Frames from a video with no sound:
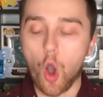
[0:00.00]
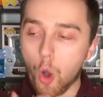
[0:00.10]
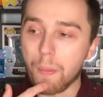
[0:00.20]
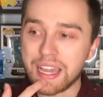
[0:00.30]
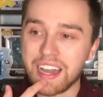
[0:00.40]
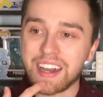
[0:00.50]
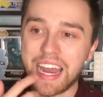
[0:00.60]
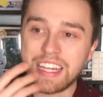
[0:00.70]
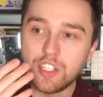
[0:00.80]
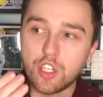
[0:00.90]
oh my God,
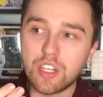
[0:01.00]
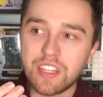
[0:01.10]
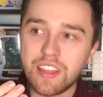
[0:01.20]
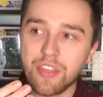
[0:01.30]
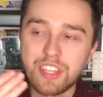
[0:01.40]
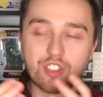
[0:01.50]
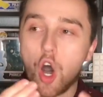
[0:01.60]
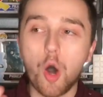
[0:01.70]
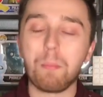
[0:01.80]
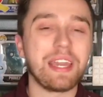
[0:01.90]
I, this
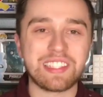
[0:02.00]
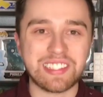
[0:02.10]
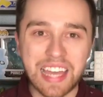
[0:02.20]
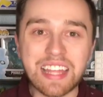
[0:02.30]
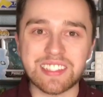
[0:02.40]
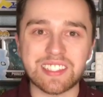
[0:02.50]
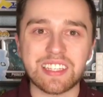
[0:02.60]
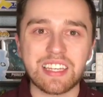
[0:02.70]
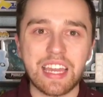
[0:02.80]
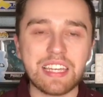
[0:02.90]
all makes sense.